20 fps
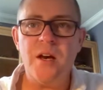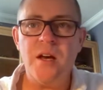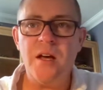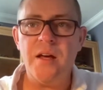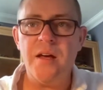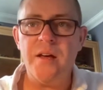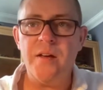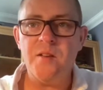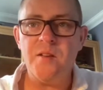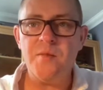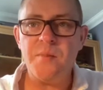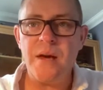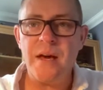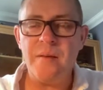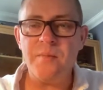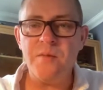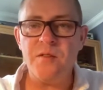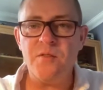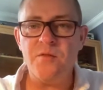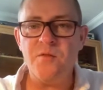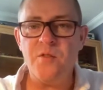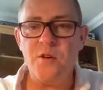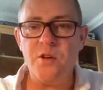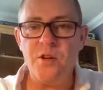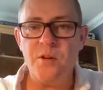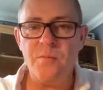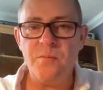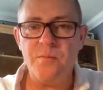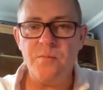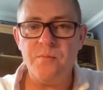is perhaps the
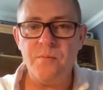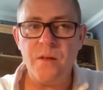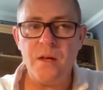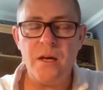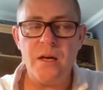volume,